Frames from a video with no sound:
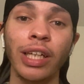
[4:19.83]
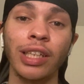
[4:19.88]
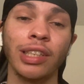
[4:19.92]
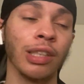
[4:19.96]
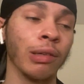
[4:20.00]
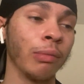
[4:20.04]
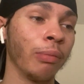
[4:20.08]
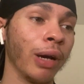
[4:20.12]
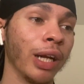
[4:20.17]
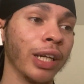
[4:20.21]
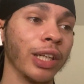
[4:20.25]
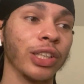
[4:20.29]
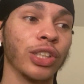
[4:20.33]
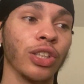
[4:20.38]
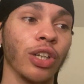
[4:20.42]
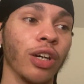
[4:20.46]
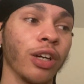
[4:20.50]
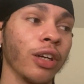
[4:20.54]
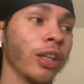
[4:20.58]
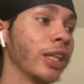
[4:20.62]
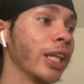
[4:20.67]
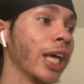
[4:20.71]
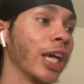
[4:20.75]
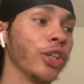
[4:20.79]
is a
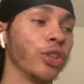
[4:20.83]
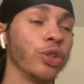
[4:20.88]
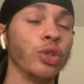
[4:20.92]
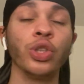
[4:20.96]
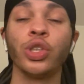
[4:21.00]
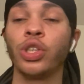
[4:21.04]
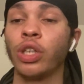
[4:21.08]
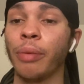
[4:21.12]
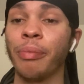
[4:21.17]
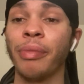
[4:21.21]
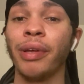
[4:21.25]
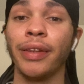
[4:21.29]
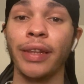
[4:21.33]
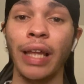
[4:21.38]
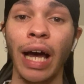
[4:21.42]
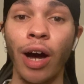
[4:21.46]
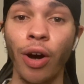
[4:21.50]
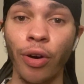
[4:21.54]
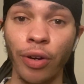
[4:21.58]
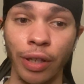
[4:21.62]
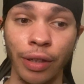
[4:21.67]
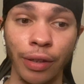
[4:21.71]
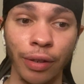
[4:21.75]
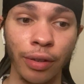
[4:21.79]
manager that you should have been
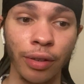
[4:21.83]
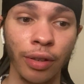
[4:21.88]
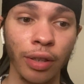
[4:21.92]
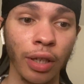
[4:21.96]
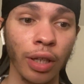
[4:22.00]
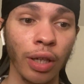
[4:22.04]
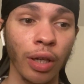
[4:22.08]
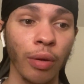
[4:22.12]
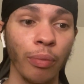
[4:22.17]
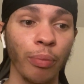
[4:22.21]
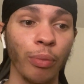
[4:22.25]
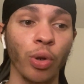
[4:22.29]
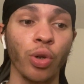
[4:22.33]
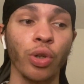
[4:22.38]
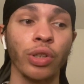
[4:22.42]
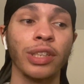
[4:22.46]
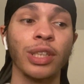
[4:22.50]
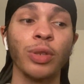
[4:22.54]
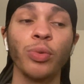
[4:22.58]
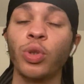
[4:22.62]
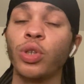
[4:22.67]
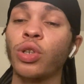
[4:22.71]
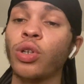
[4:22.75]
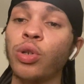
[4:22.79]
doubting
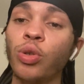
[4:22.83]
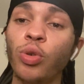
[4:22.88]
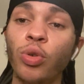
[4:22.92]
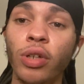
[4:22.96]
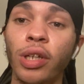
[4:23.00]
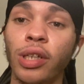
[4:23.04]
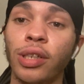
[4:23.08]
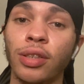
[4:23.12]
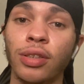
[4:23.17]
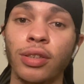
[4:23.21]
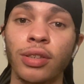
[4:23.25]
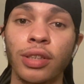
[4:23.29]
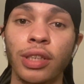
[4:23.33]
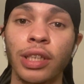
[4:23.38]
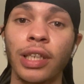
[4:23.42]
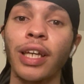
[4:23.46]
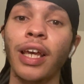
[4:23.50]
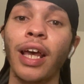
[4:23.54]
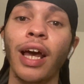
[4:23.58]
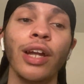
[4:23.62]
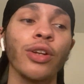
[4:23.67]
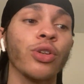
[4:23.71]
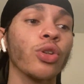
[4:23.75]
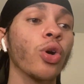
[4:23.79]
because he was clueless.
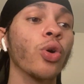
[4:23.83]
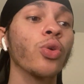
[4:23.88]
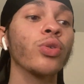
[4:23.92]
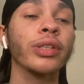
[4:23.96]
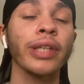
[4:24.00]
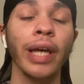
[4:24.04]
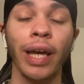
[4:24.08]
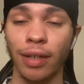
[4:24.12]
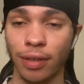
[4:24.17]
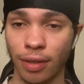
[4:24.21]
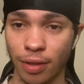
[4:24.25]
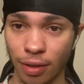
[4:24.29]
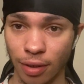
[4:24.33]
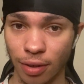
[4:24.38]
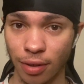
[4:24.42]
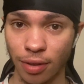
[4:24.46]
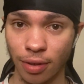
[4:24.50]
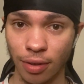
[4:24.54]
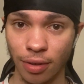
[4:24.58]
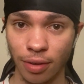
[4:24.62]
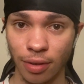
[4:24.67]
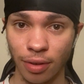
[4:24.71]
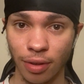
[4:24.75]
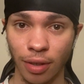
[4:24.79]
He had no
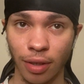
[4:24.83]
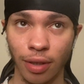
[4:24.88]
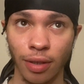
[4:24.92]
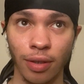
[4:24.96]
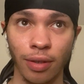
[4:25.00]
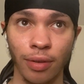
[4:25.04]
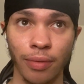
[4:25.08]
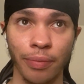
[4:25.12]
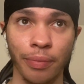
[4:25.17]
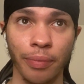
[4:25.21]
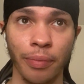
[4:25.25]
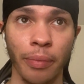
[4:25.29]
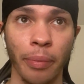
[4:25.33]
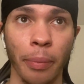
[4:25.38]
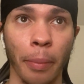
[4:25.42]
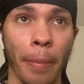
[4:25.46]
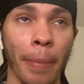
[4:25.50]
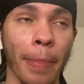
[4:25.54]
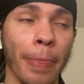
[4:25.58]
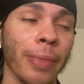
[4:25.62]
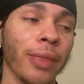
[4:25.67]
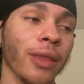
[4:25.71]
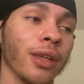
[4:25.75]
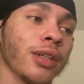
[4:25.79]
tactics.
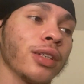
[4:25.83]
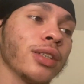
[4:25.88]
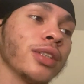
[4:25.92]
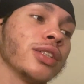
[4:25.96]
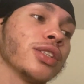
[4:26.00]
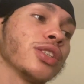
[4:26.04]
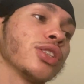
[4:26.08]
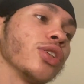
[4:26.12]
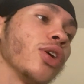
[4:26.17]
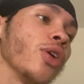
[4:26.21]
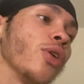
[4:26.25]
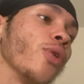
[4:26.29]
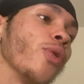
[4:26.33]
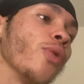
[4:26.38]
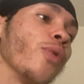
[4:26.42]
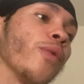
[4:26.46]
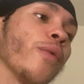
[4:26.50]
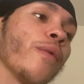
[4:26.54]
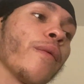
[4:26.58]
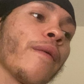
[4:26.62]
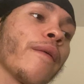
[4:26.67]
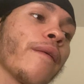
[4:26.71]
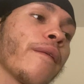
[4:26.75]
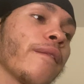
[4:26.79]

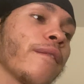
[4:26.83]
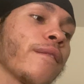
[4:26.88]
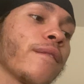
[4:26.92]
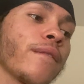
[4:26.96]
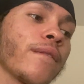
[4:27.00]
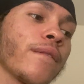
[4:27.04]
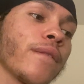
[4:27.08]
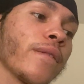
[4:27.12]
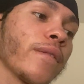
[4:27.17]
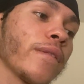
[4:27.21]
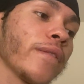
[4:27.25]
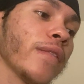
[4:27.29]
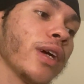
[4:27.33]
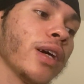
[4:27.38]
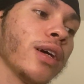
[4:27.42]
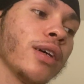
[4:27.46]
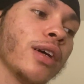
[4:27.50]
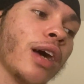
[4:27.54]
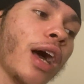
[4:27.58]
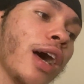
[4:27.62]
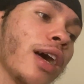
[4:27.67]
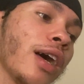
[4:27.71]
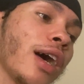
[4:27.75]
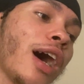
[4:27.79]
So,
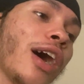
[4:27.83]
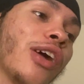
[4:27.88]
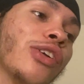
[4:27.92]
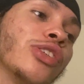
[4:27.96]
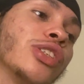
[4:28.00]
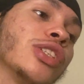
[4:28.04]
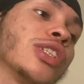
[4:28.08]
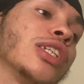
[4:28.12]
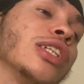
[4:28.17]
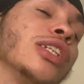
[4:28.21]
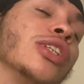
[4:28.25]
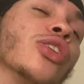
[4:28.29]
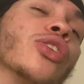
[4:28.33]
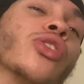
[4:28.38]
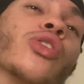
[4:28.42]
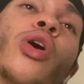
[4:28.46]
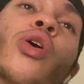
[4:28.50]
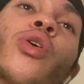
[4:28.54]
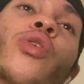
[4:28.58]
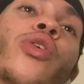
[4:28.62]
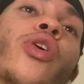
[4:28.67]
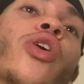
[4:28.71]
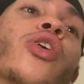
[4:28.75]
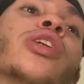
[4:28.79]
I honestly
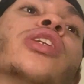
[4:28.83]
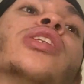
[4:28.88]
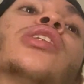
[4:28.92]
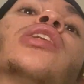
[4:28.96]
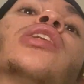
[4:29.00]
don't.